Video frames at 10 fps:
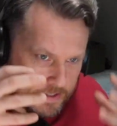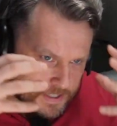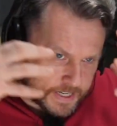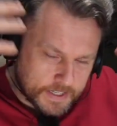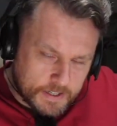
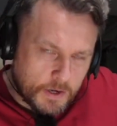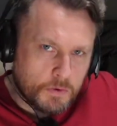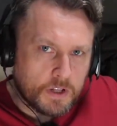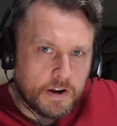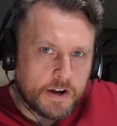like a
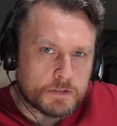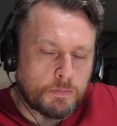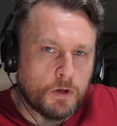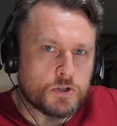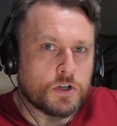nuclear
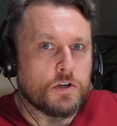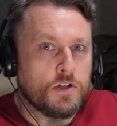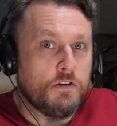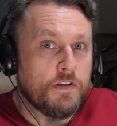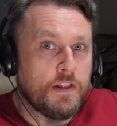explosion goes
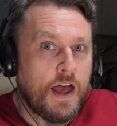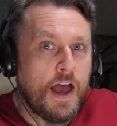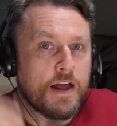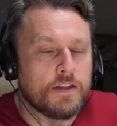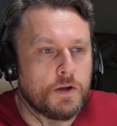off in their
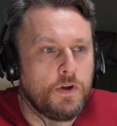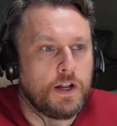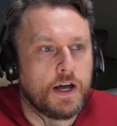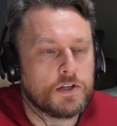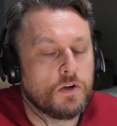head and they
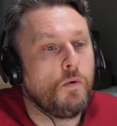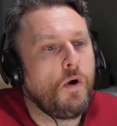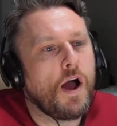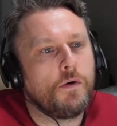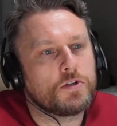realize, oh
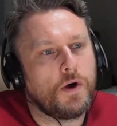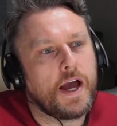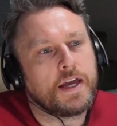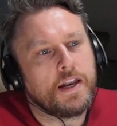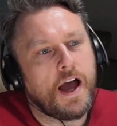wow, so
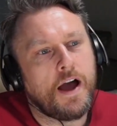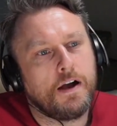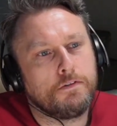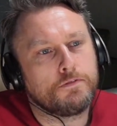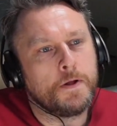I can
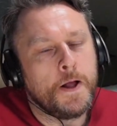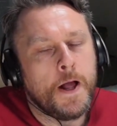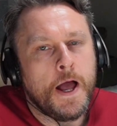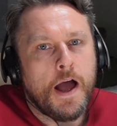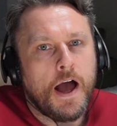have
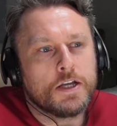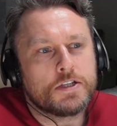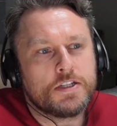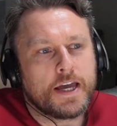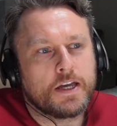a
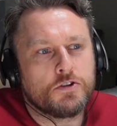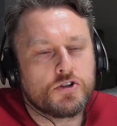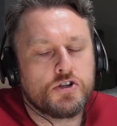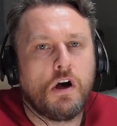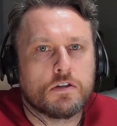second
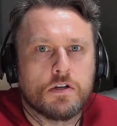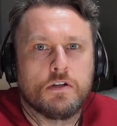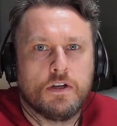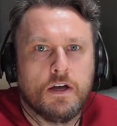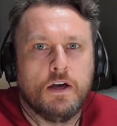shot
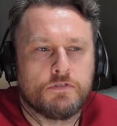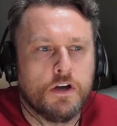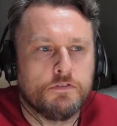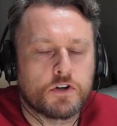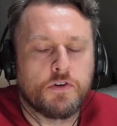
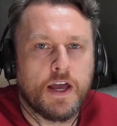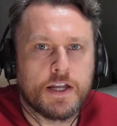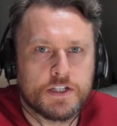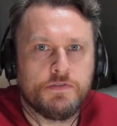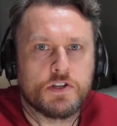of
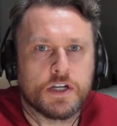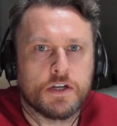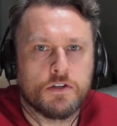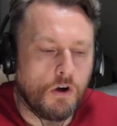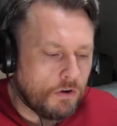creativity.
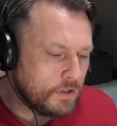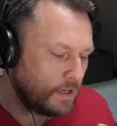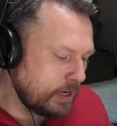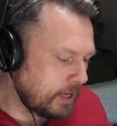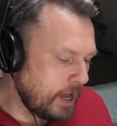Not only
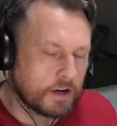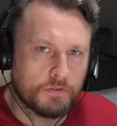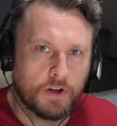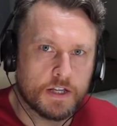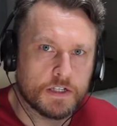did I get
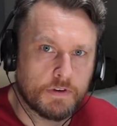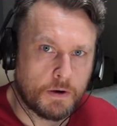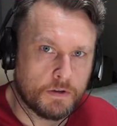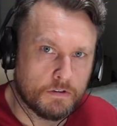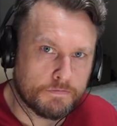creative
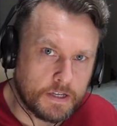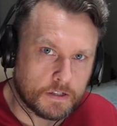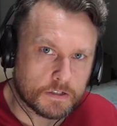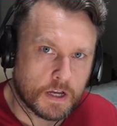out in the field